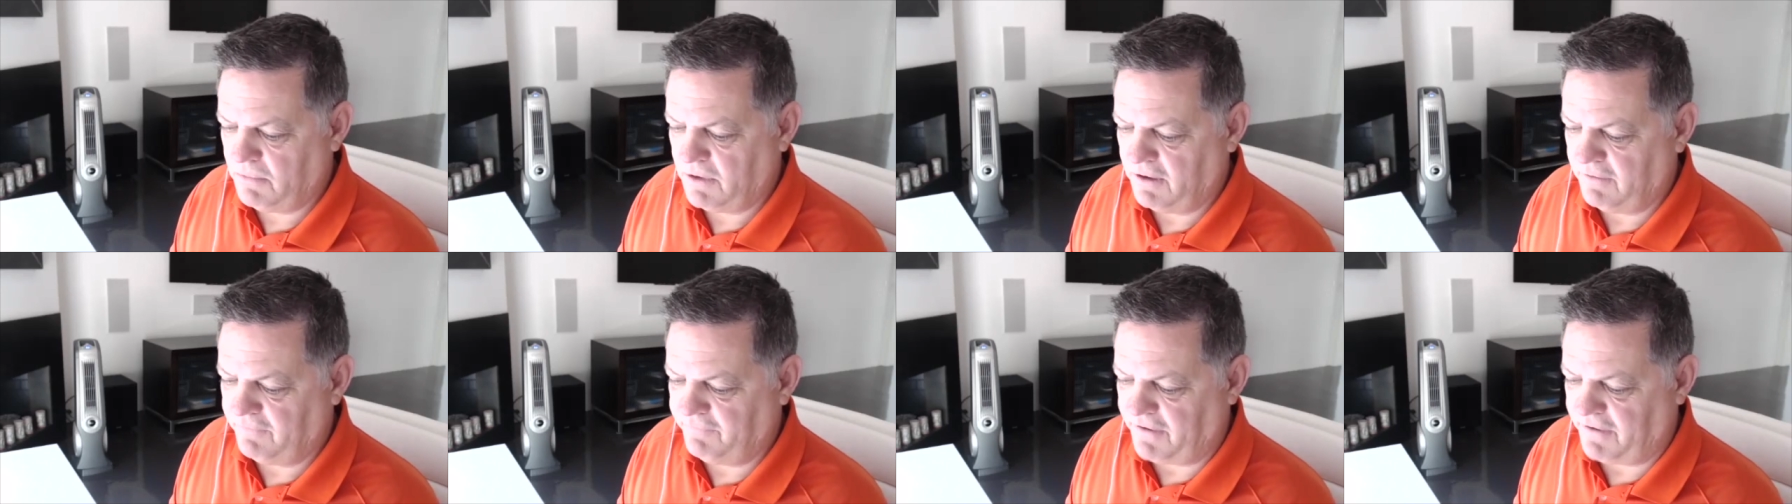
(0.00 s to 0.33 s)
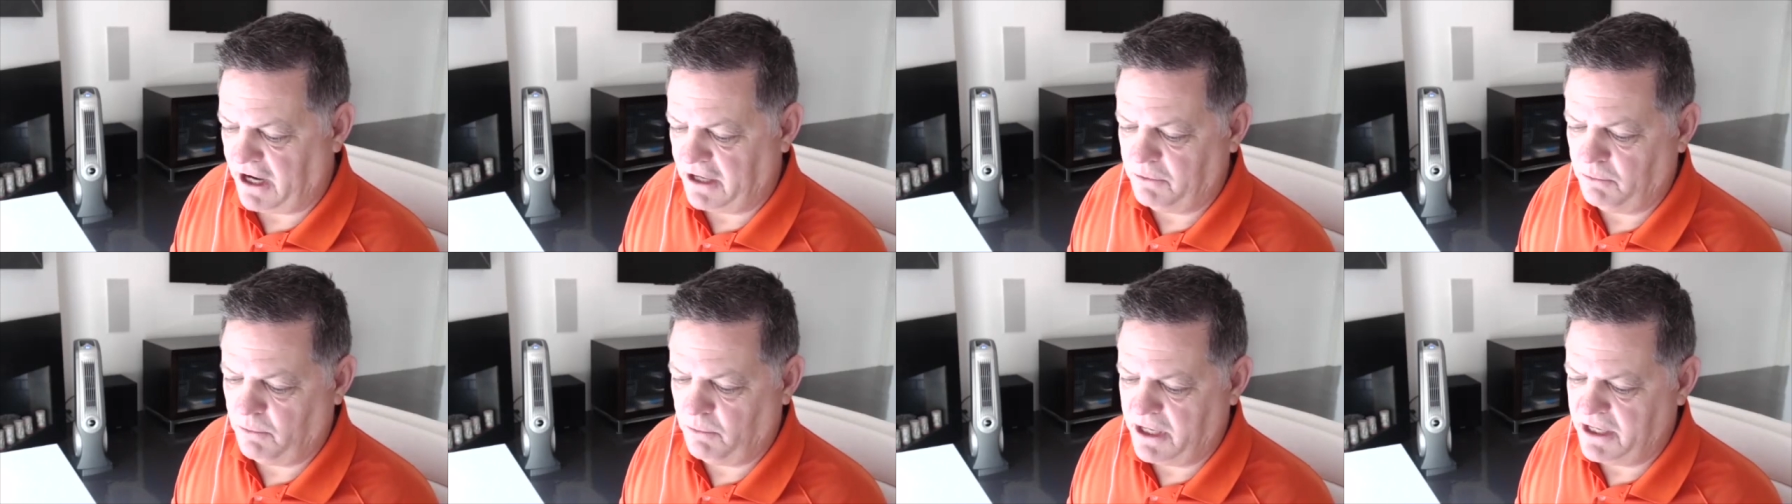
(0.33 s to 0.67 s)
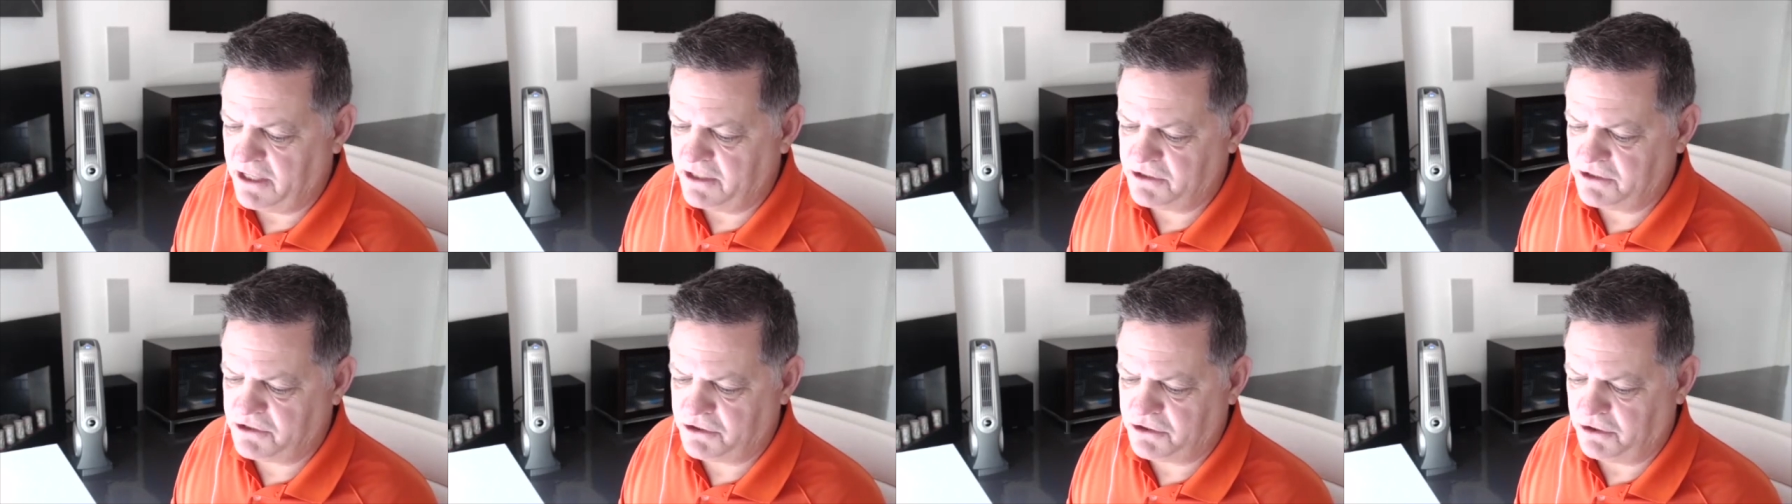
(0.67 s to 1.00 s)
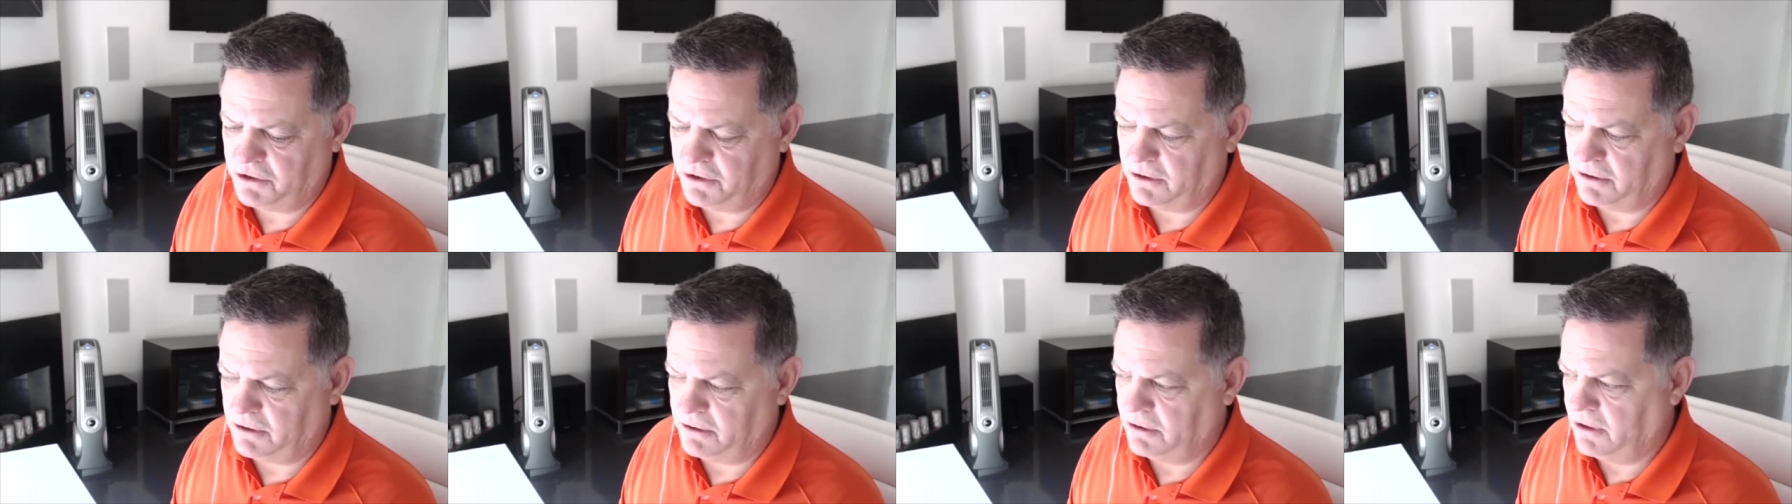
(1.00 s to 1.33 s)
find ways
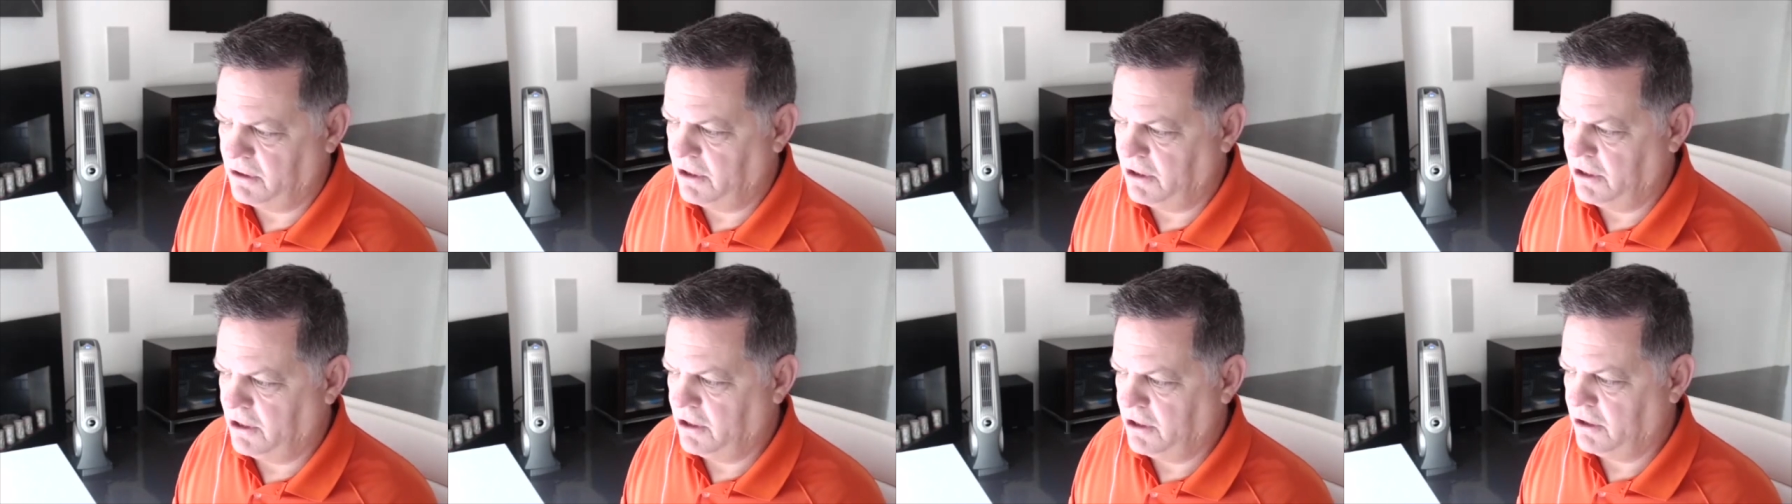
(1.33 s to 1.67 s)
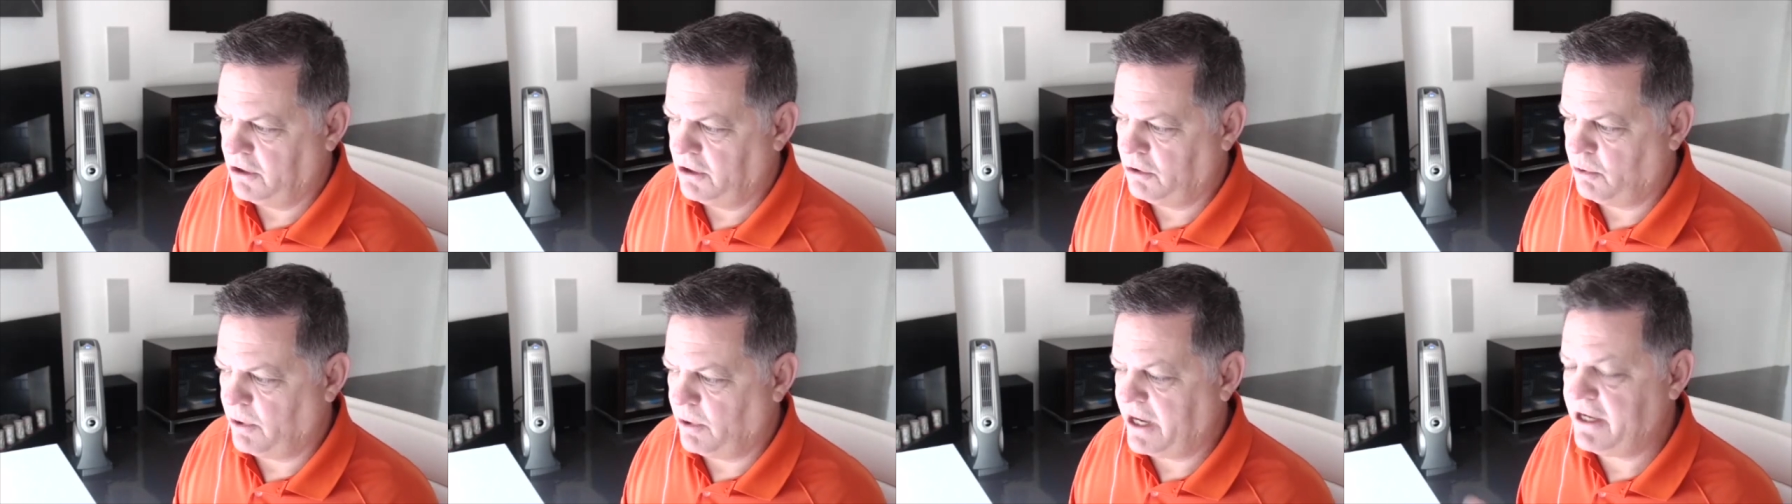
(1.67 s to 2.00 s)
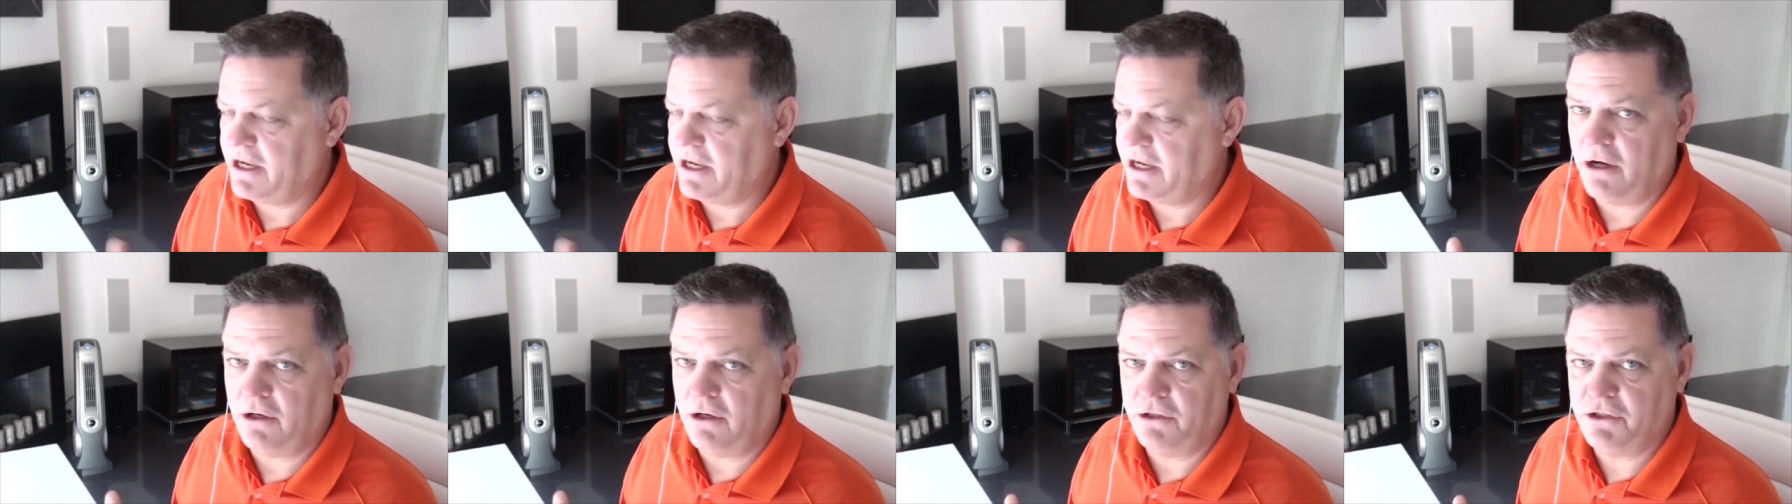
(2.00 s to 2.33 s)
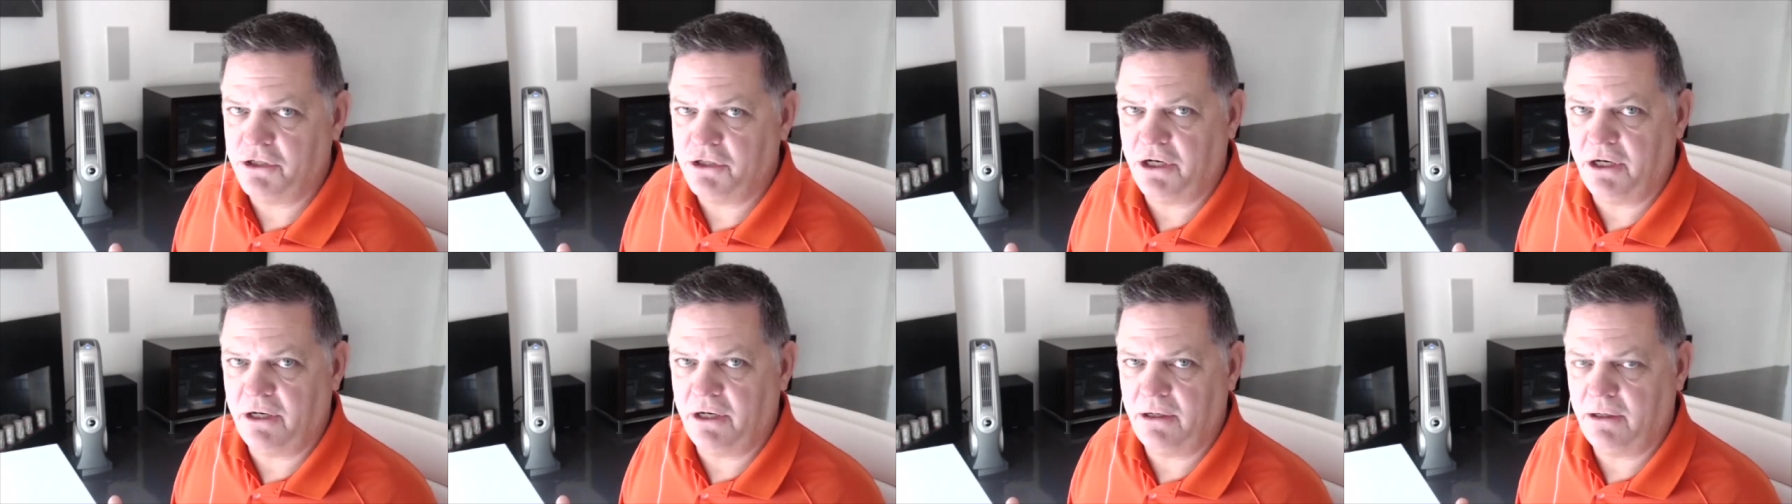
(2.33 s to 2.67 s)
to create
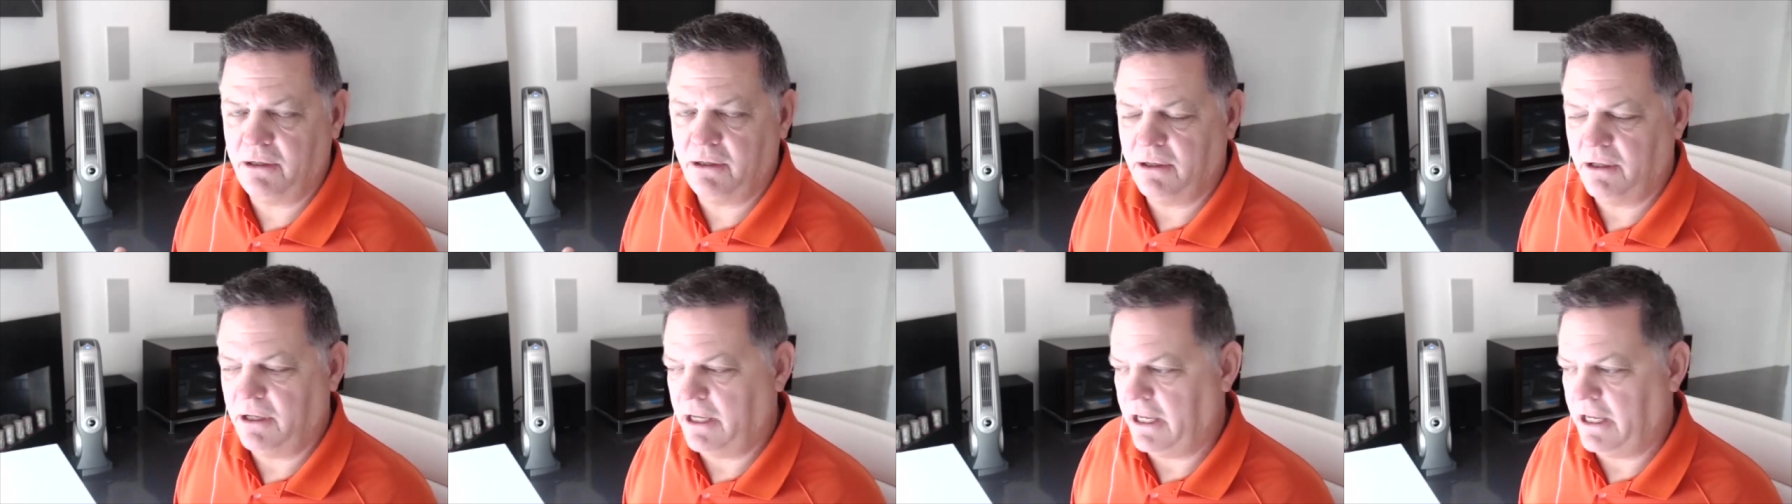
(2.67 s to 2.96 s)
energy